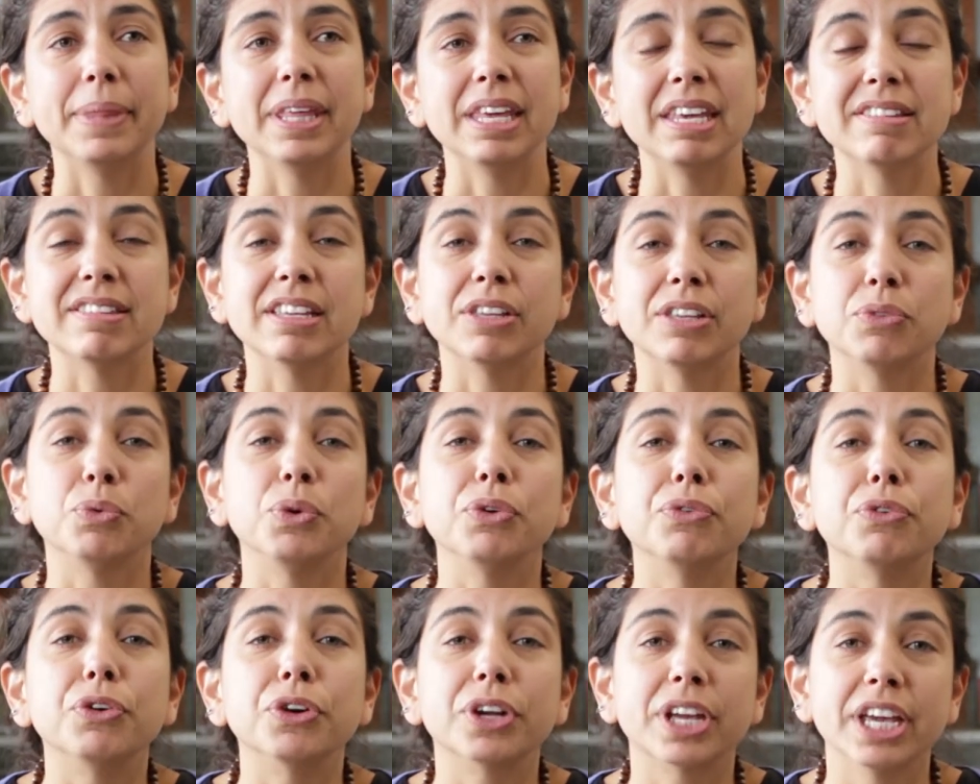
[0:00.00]
is that
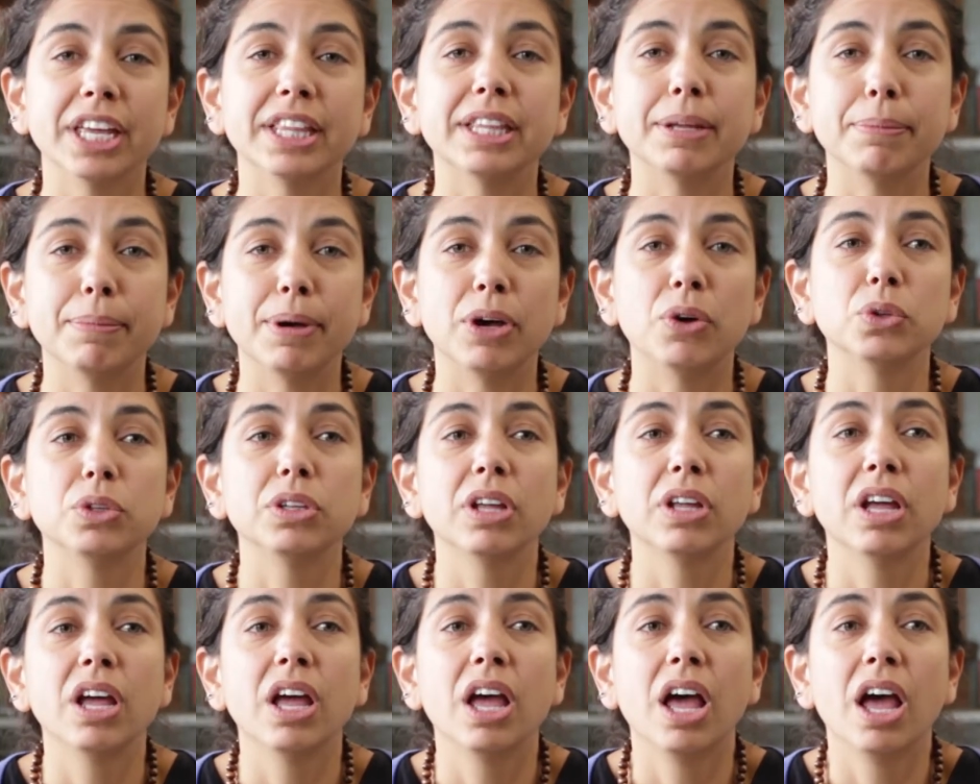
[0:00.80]
we forget
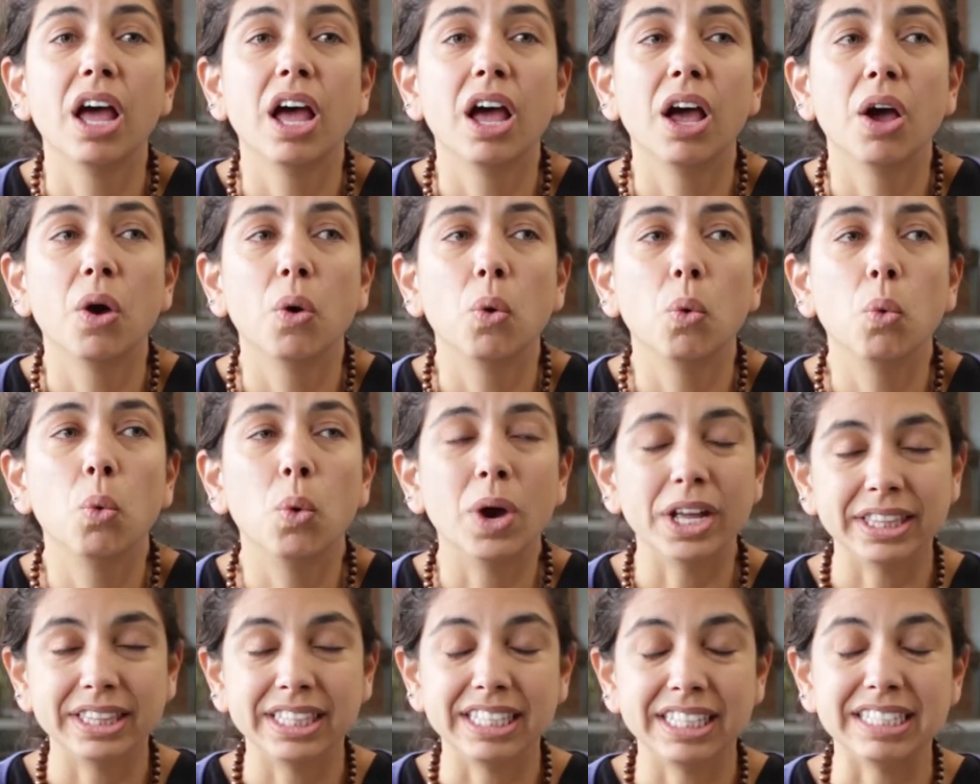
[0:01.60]
about
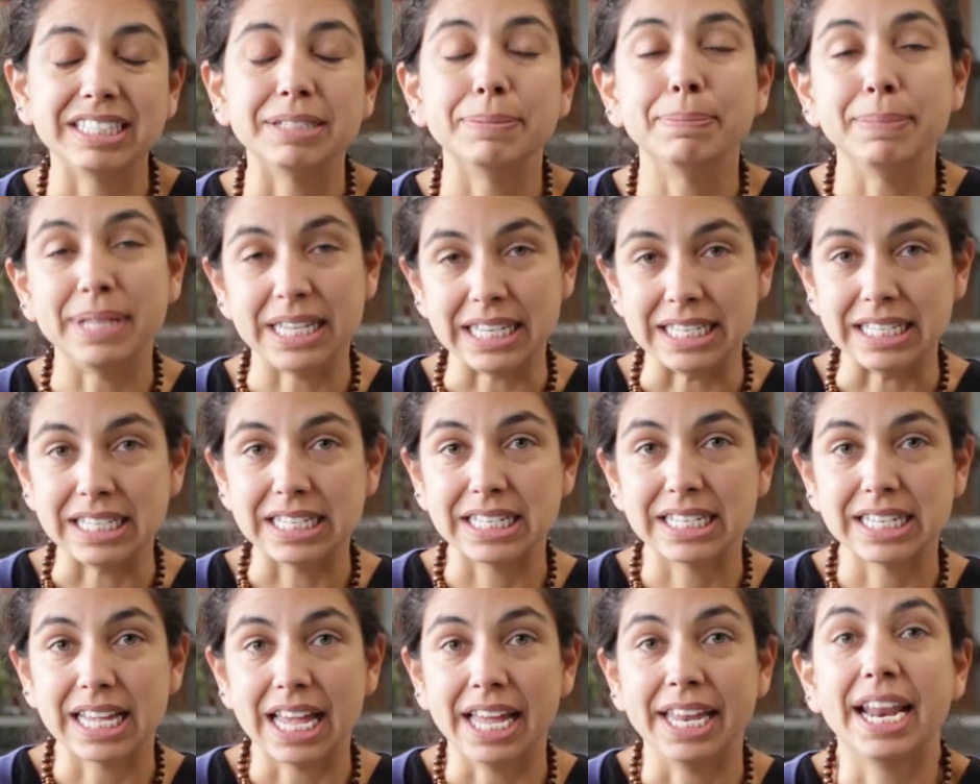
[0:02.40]
what this
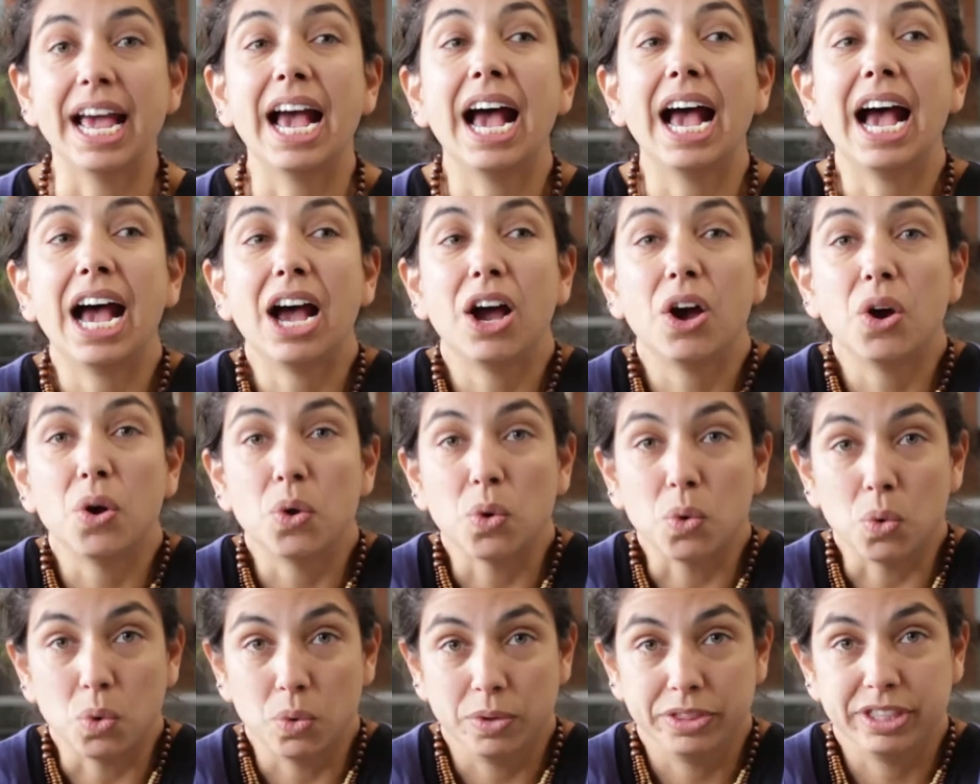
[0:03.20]
means and
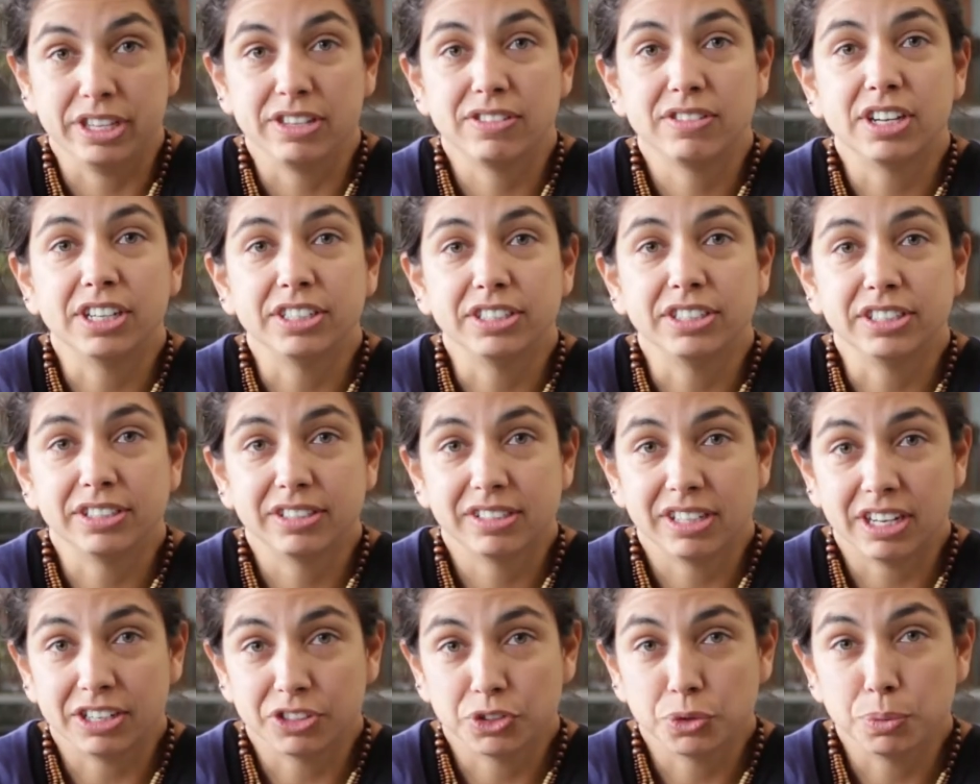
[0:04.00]
how these
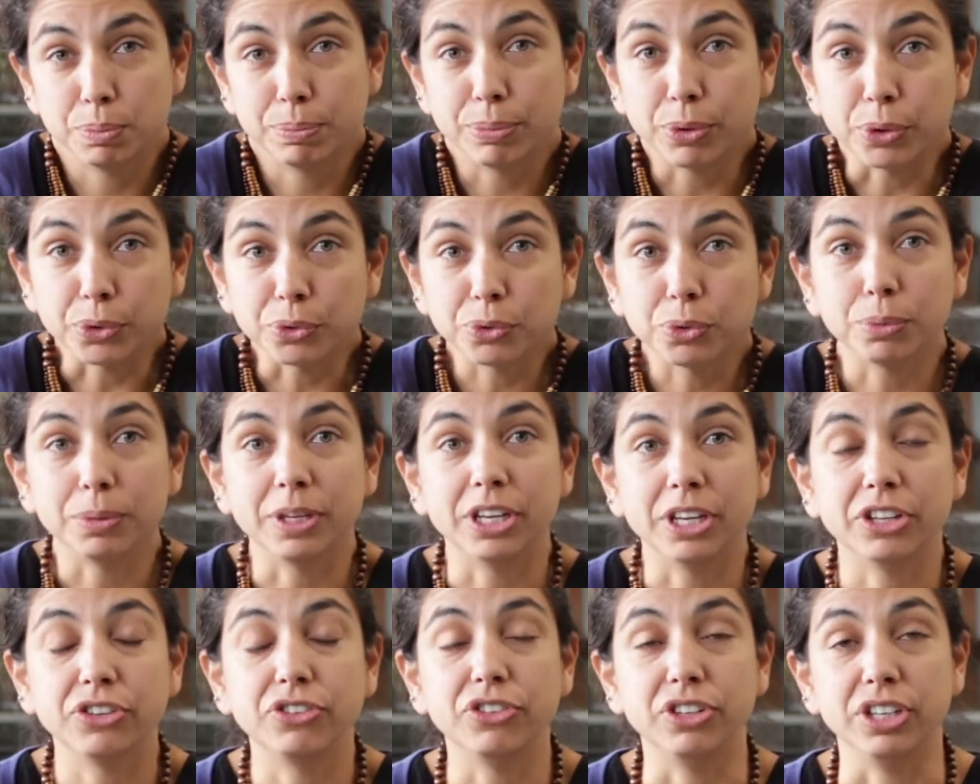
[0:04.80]
targets are supposed to
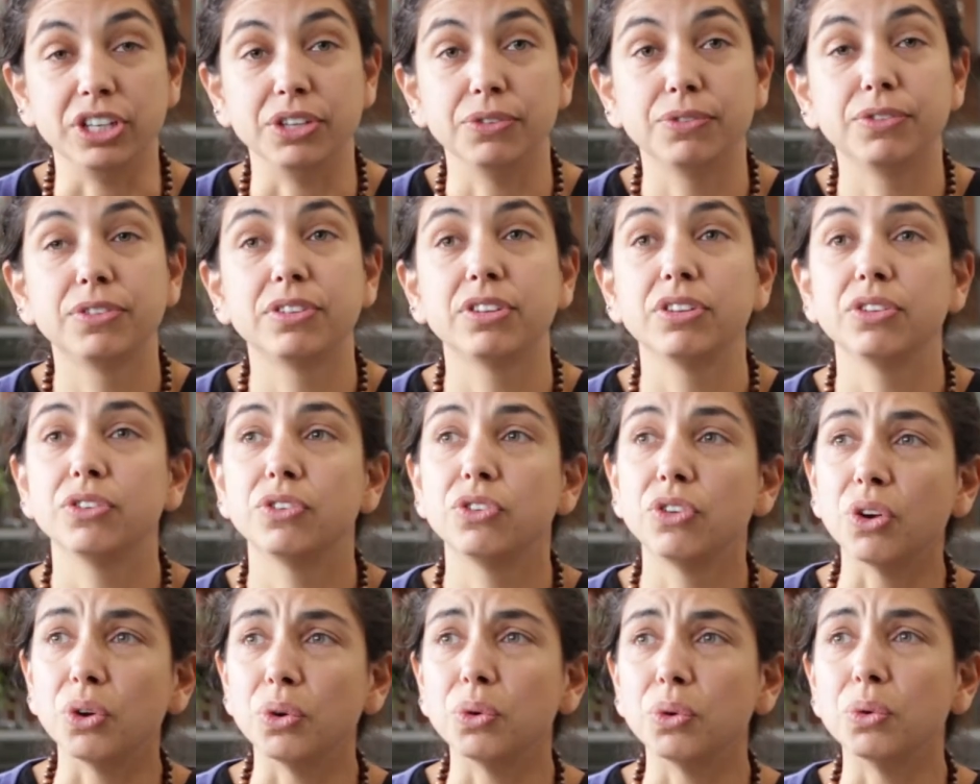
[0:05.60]
be achieved.
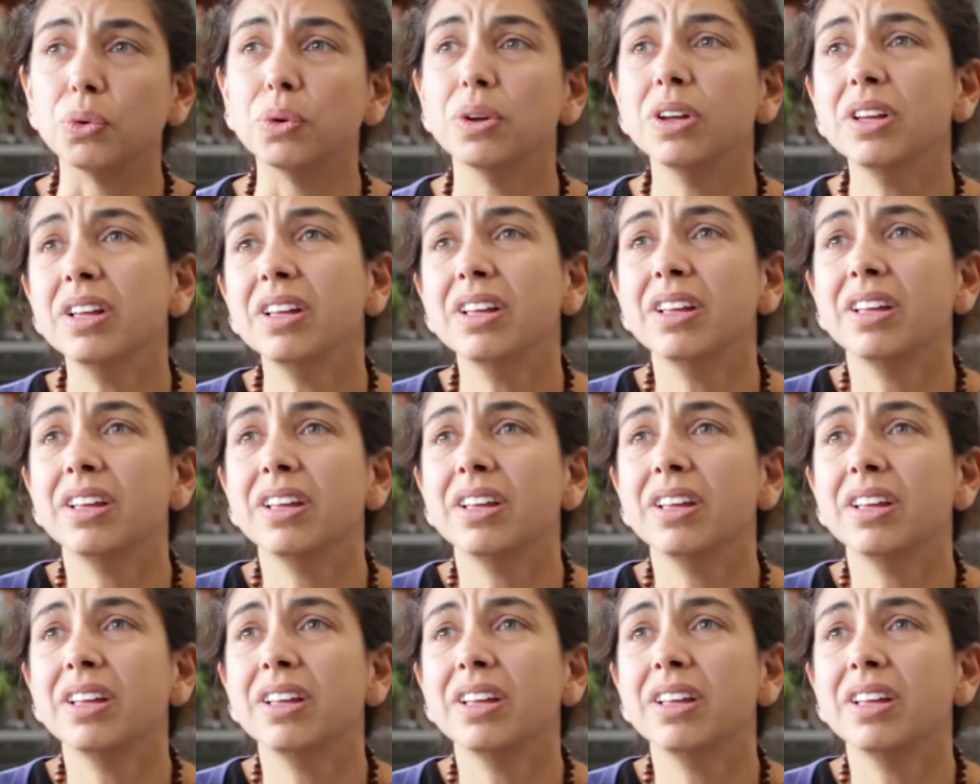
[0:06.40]
So